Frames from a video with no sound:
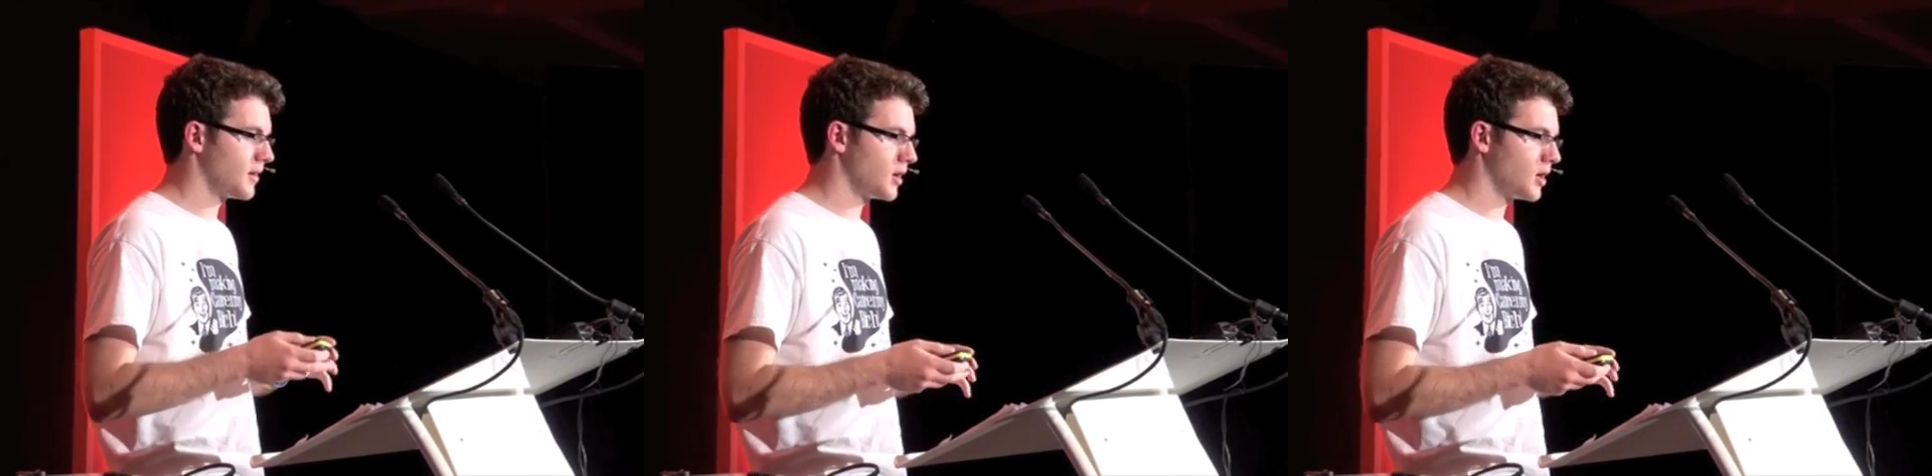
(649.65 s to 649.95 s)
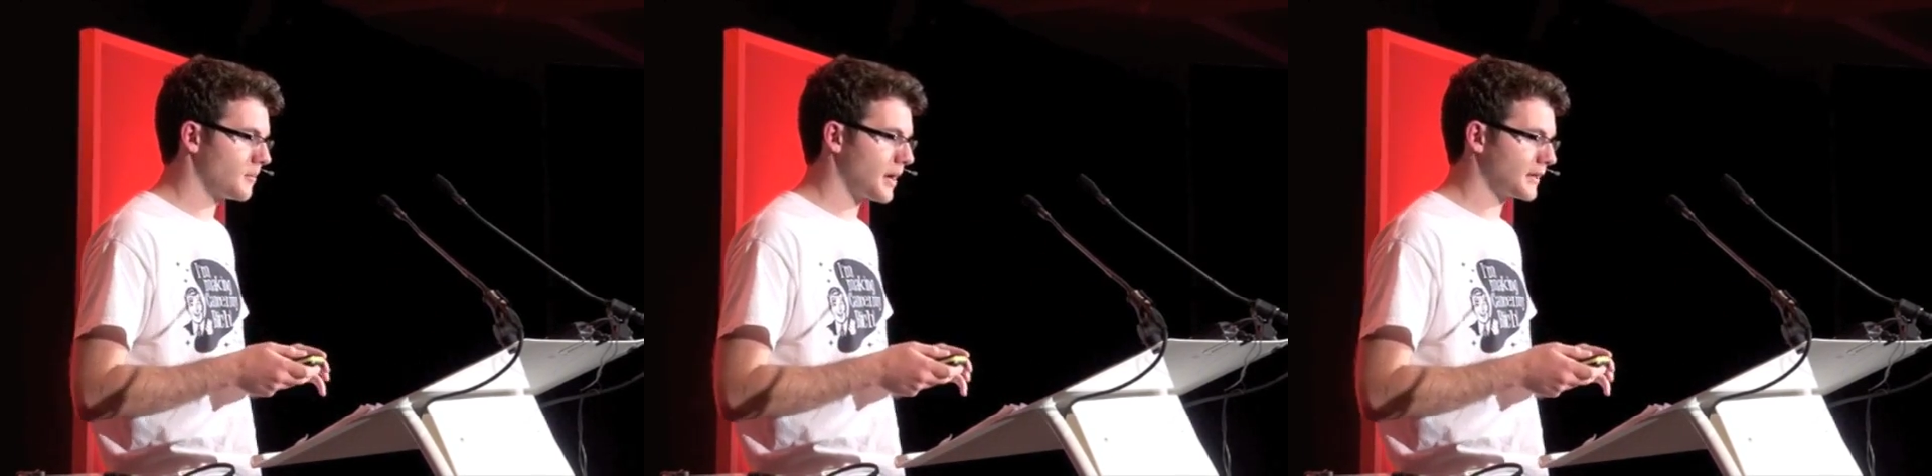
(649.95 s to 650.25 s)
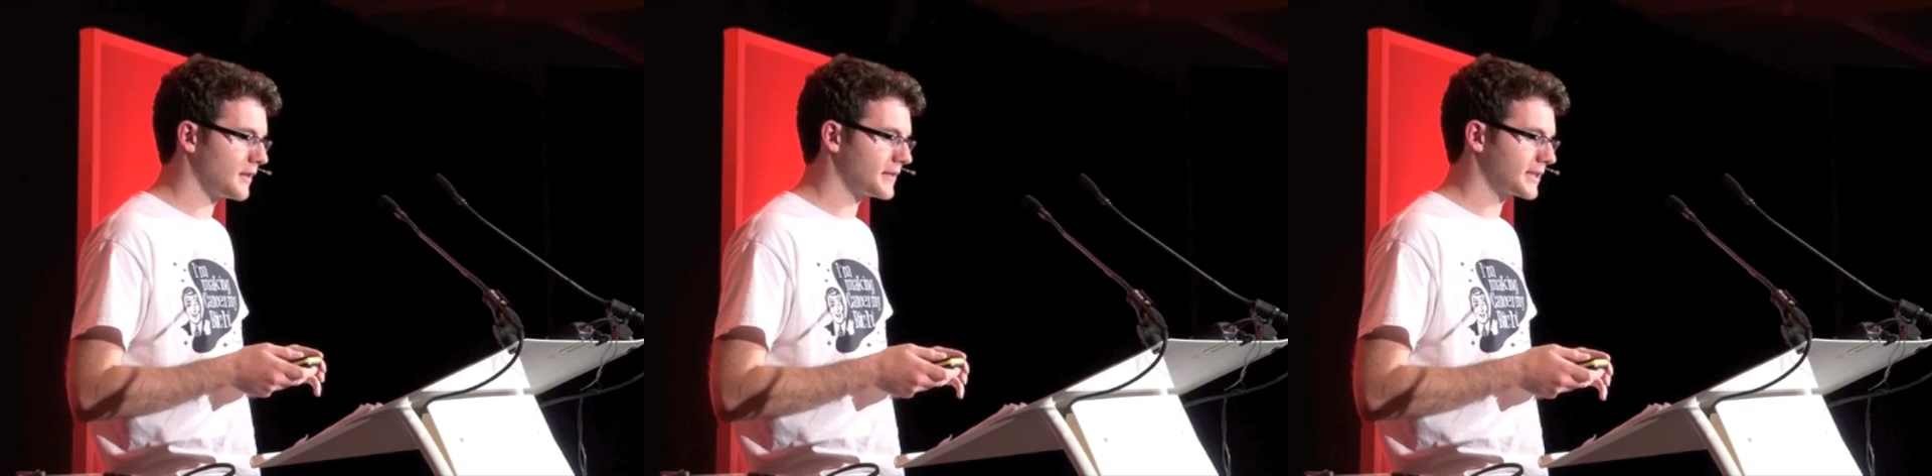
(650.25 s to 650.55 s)

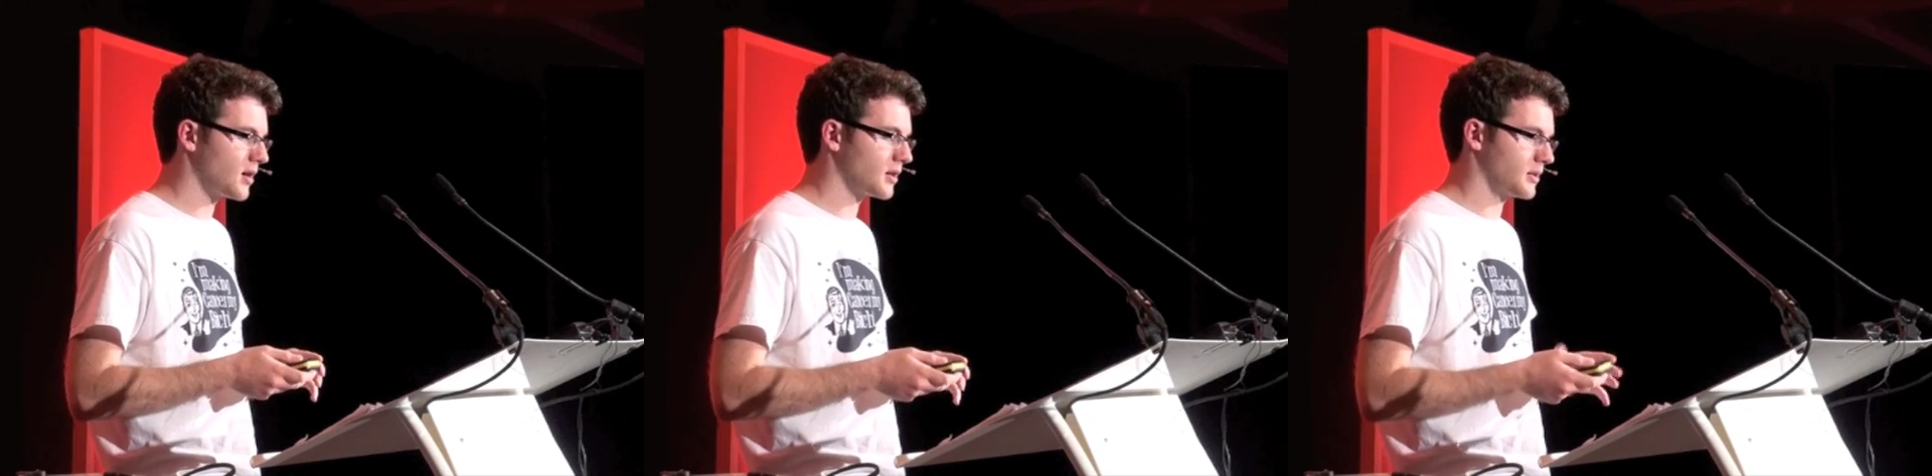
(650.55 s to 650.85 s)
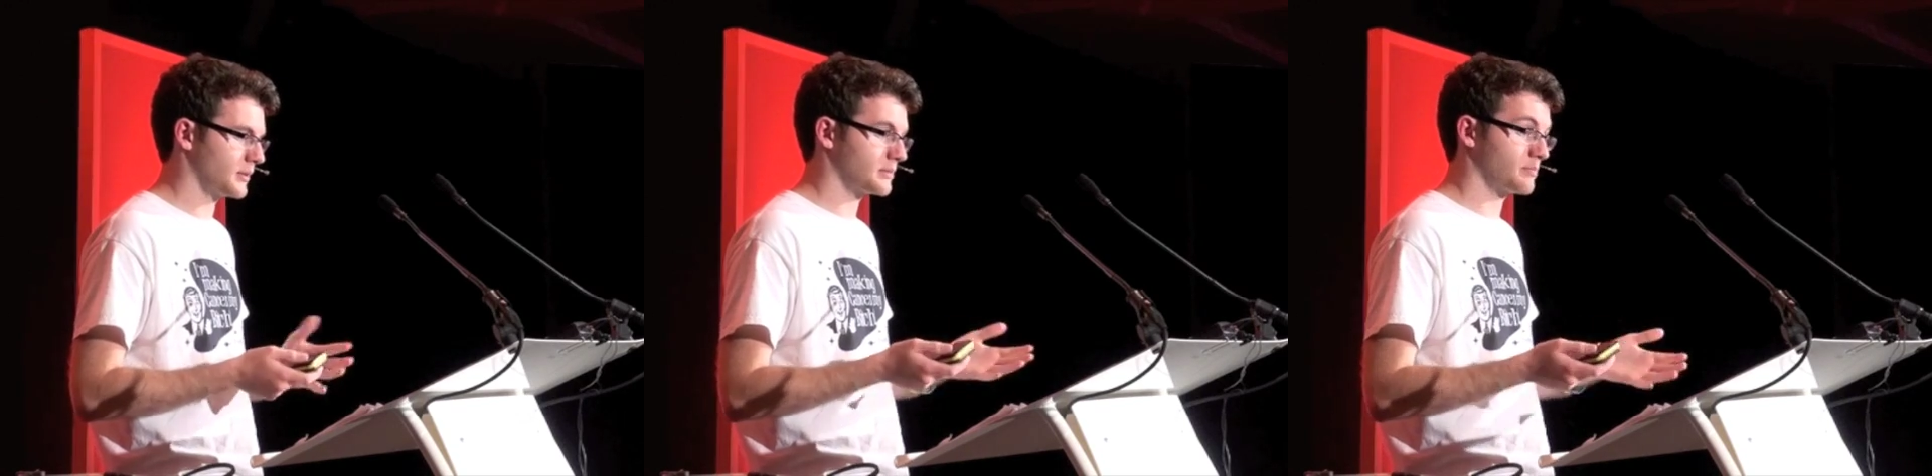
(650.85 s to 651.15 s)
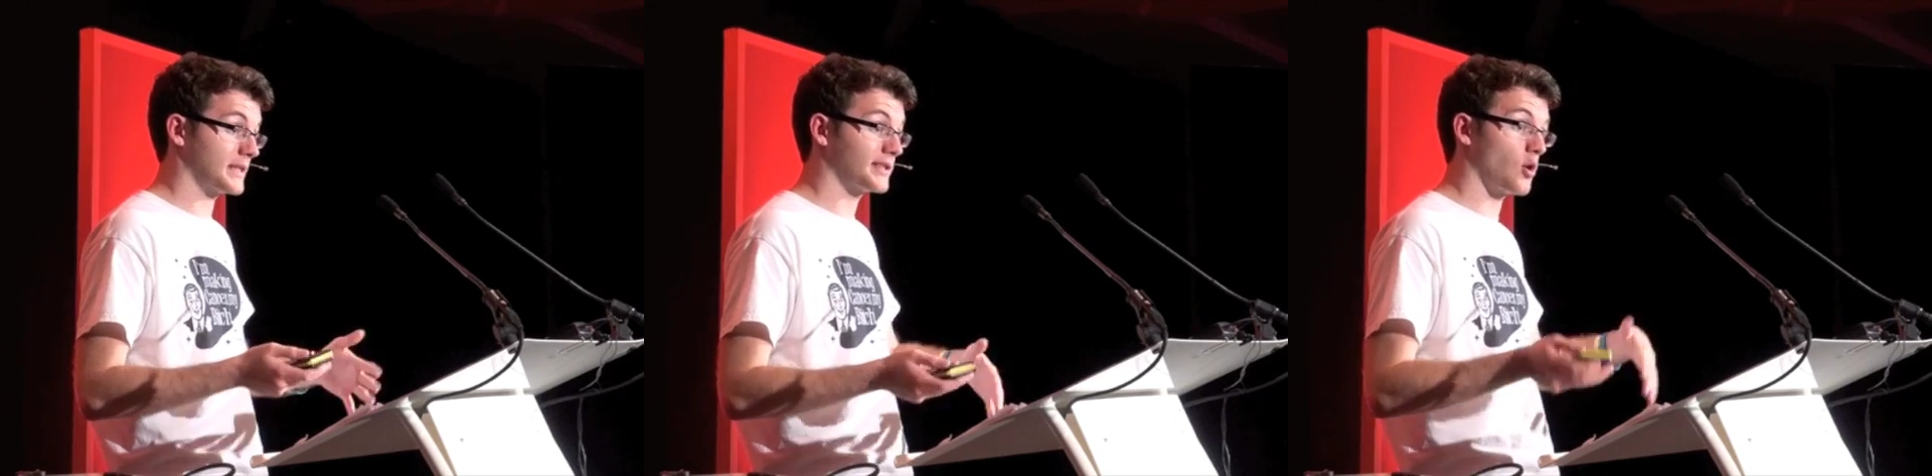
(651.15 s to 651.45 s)
and it was
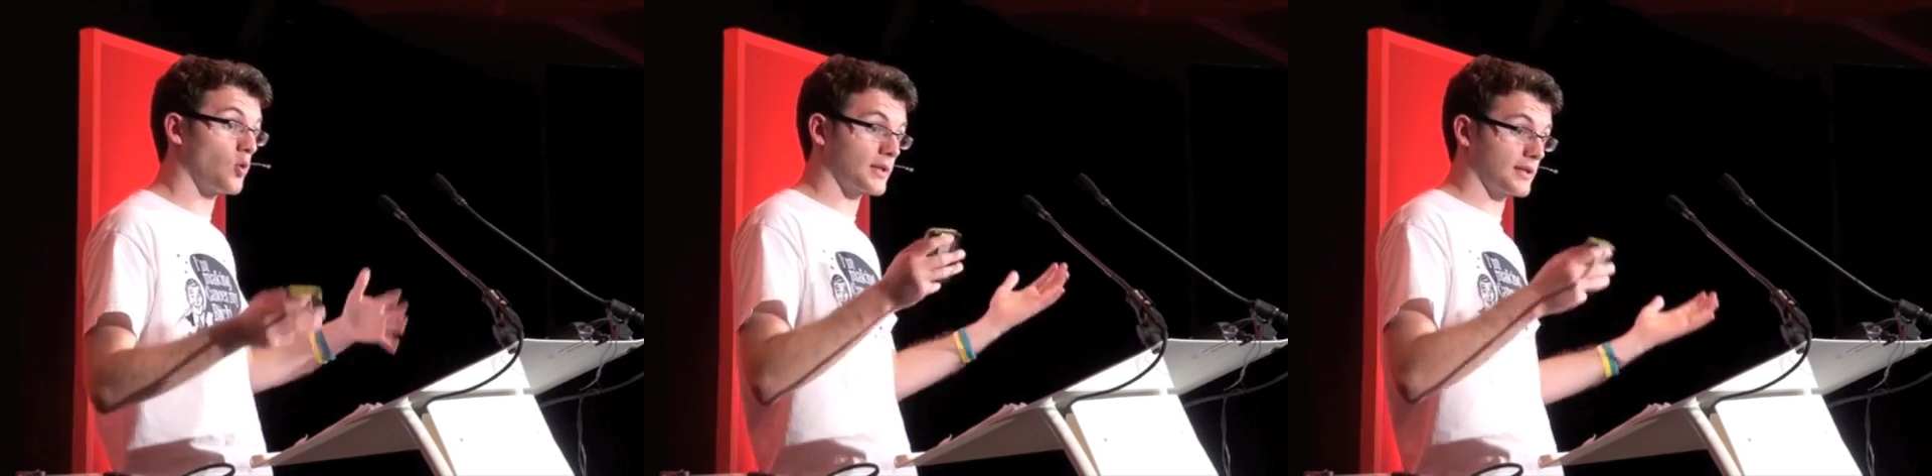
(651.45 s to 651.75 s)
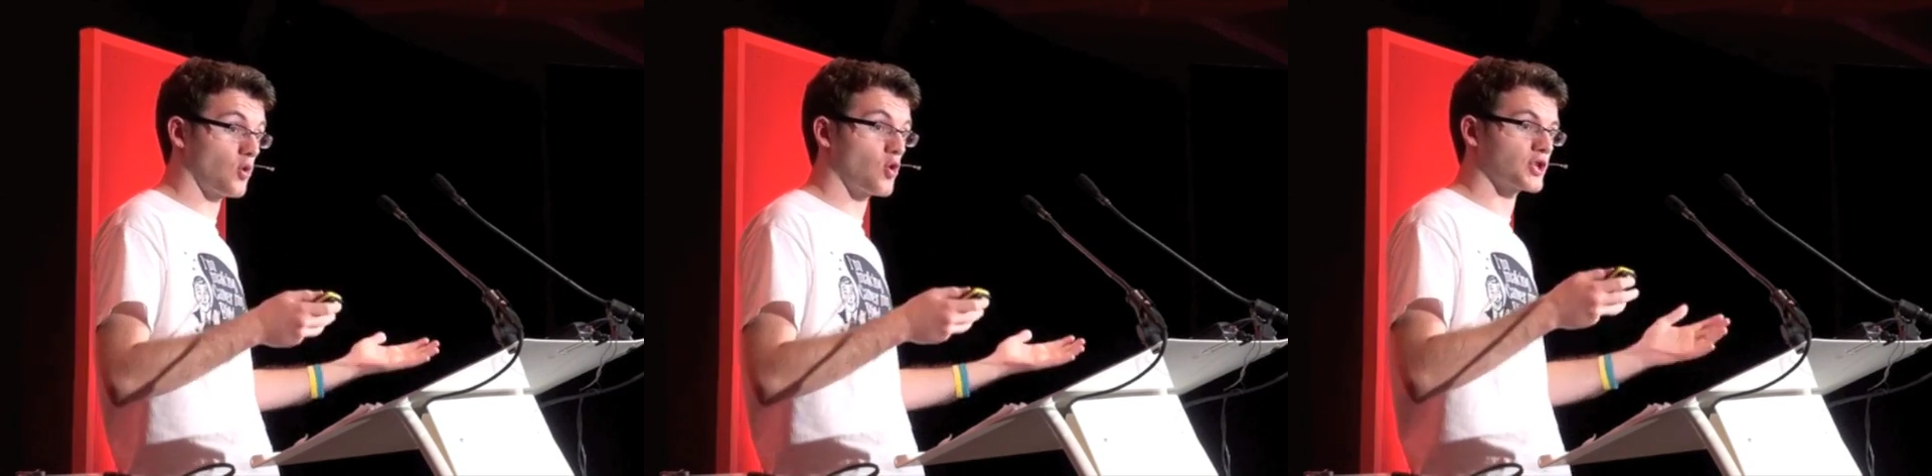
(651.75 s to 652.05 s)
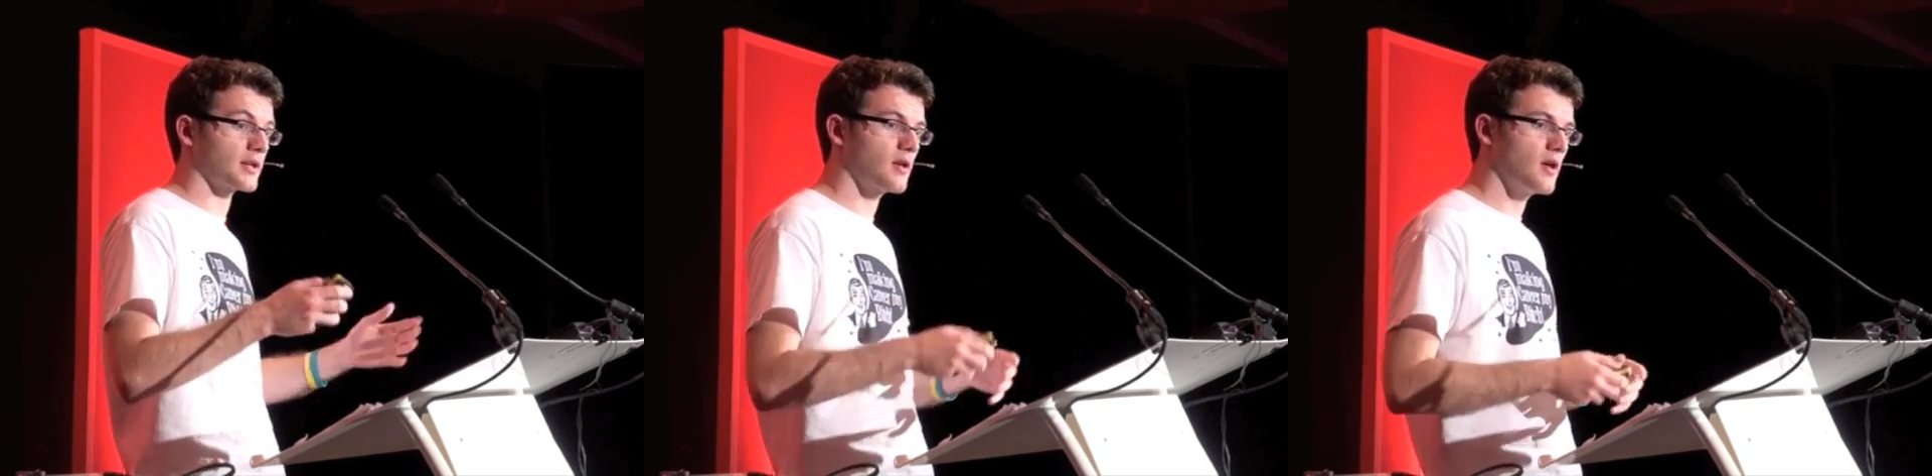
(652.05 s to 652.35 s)
being sold at an auction.